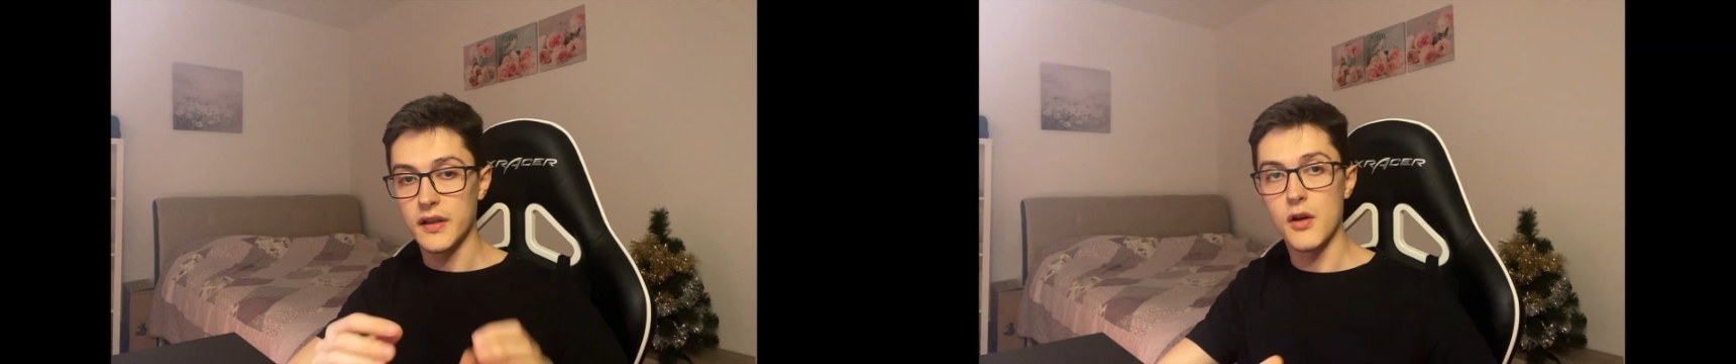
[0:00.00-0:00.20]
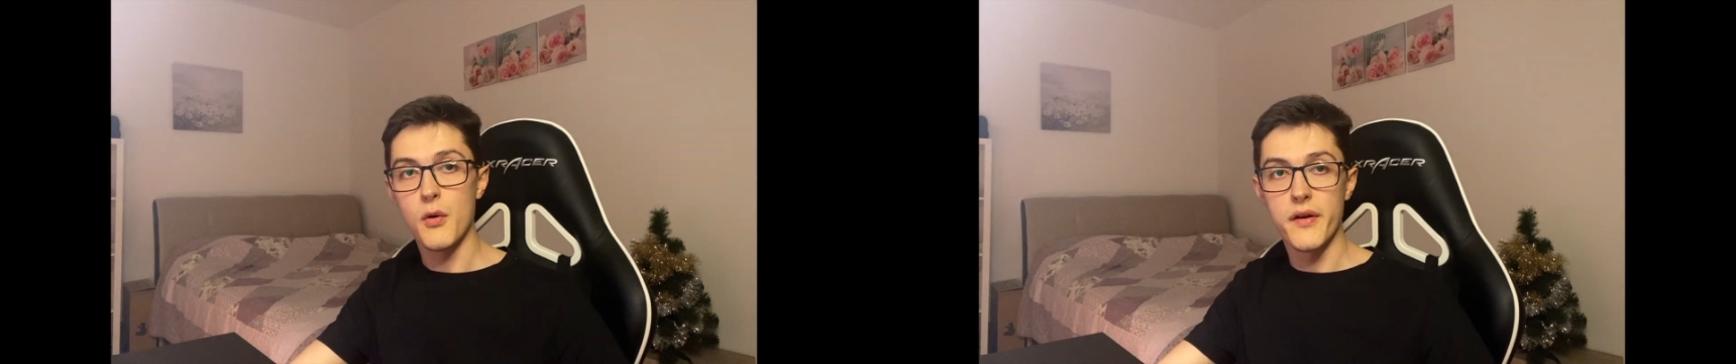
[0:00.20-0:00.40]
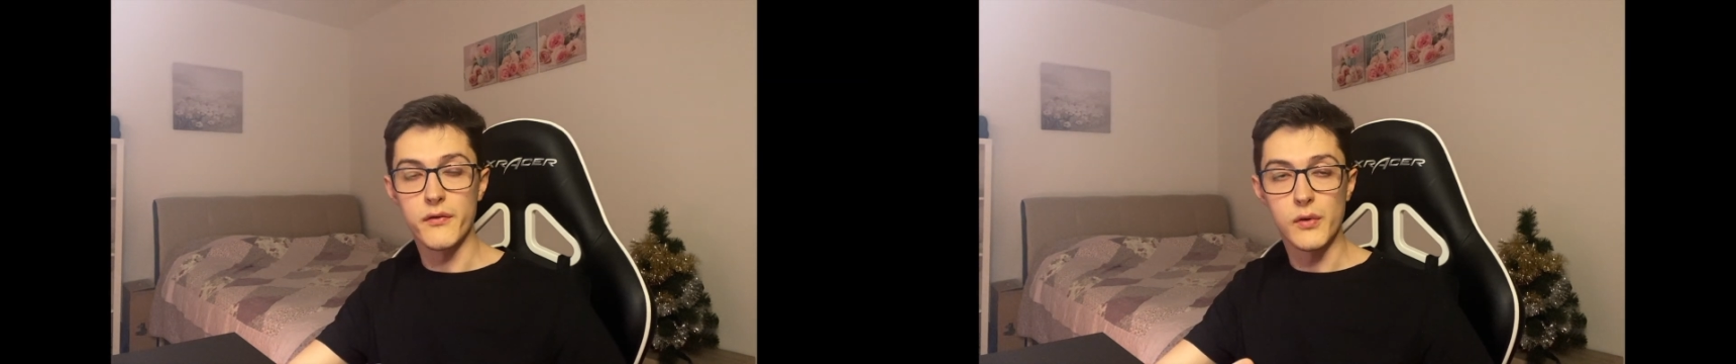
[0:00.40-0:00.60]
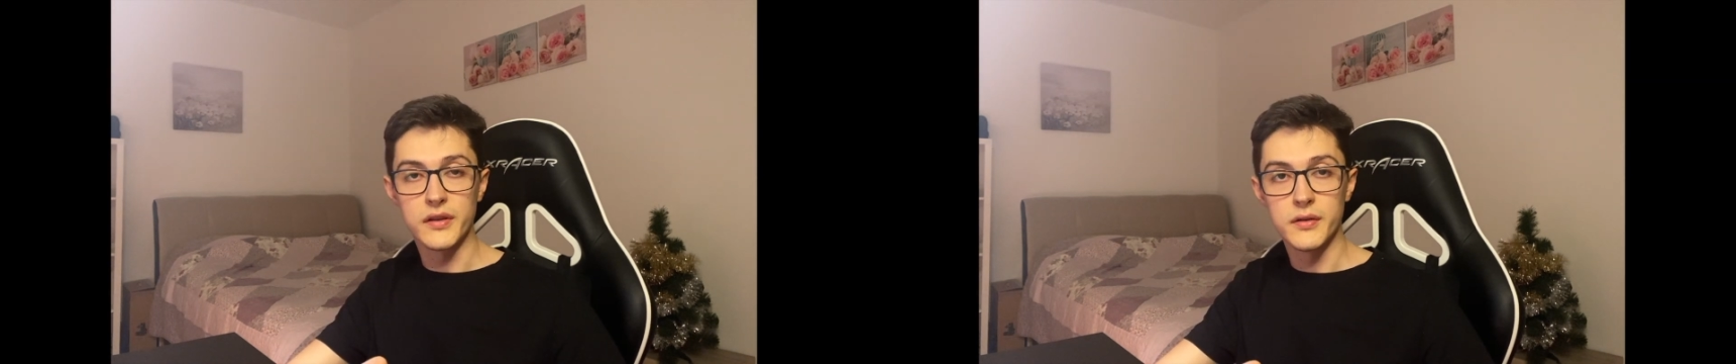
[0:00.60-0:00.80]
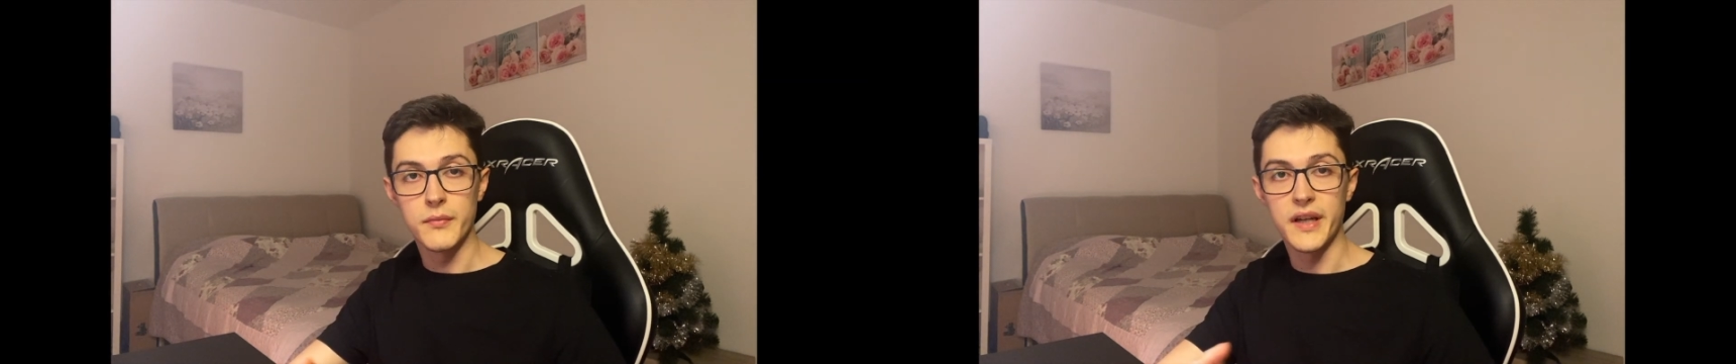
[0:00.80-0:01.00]
Hello
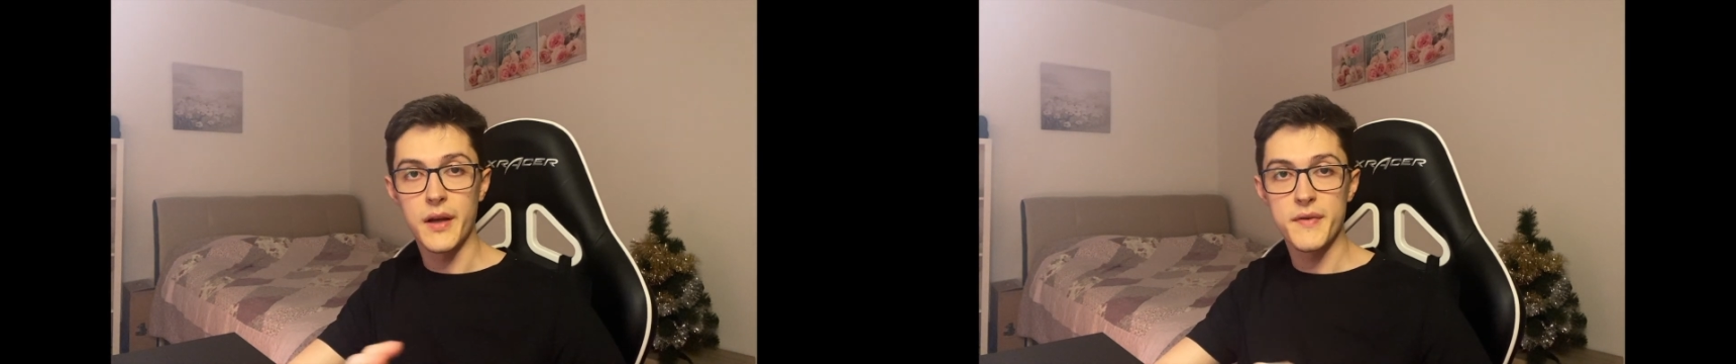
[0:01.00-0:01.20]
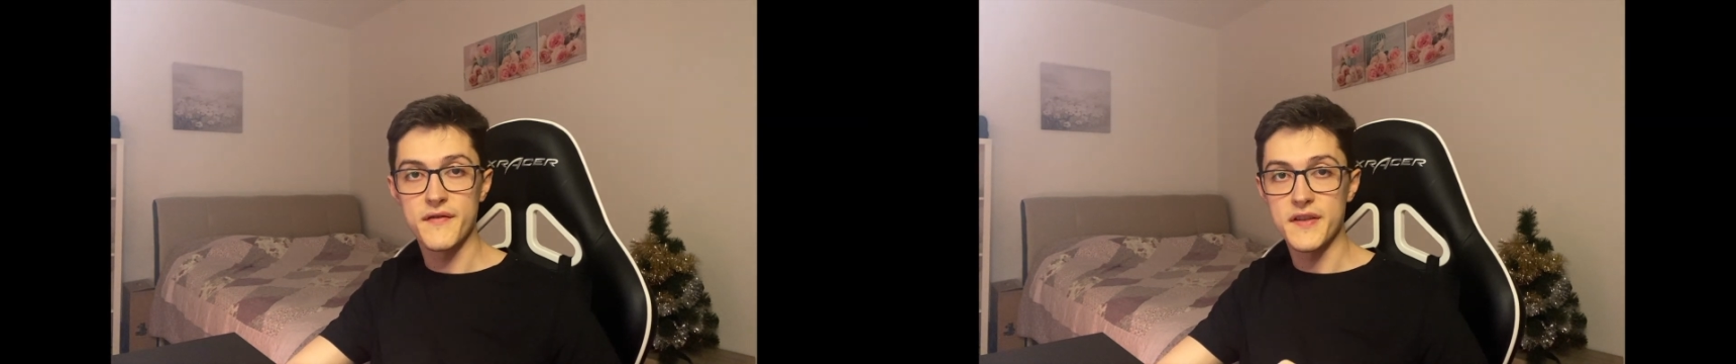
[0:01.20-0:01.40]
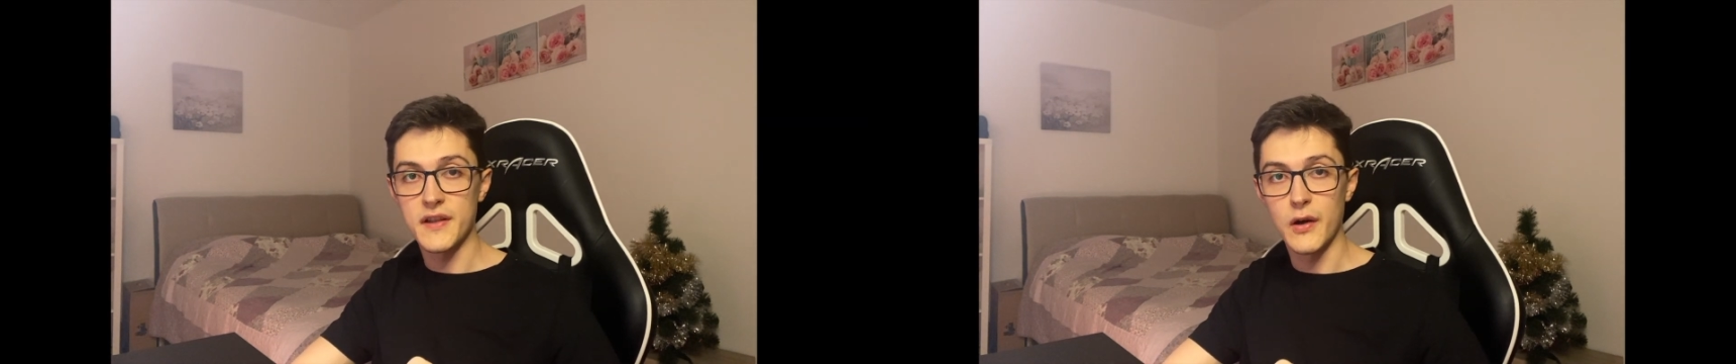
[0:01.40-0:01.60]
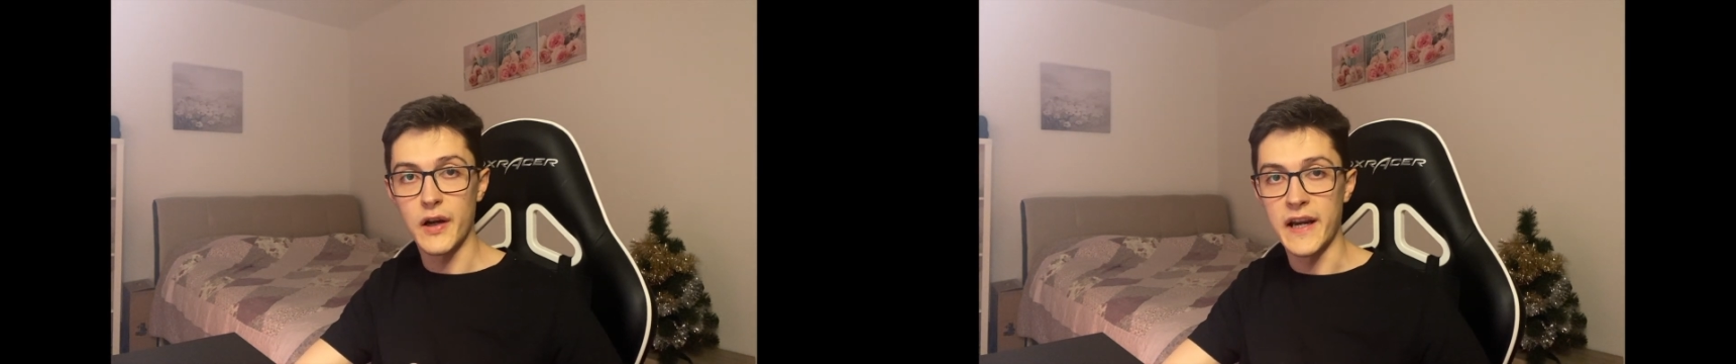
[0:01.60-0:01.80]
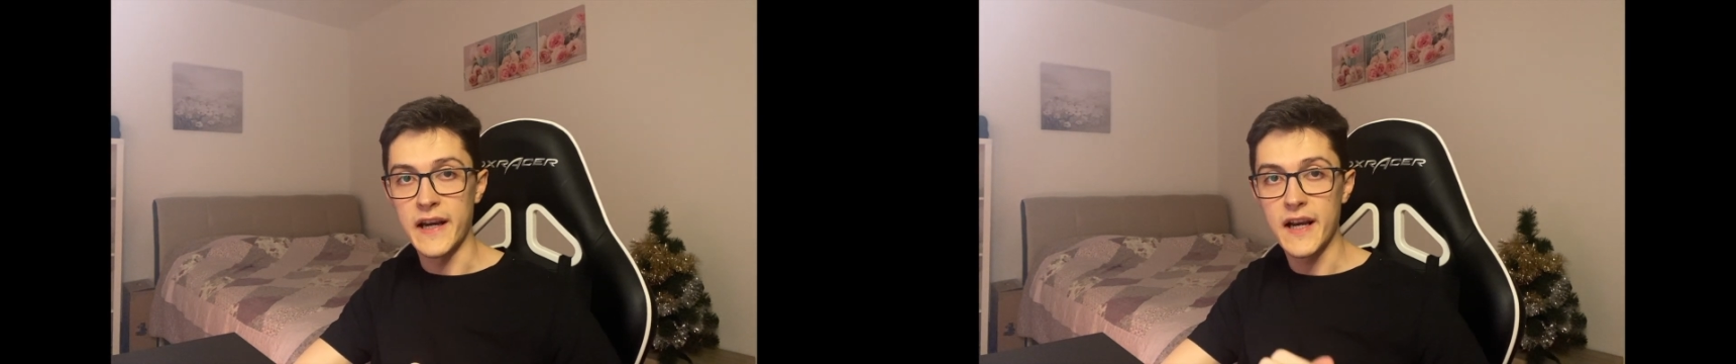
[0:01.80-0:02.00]
everyone, my name is Vasily
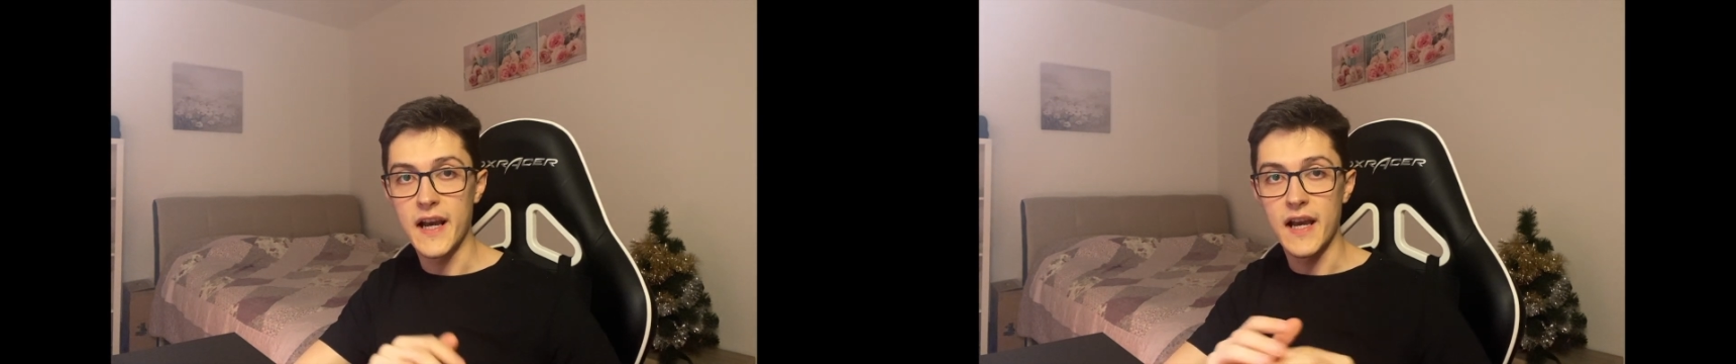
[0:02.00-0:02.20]
Olenik,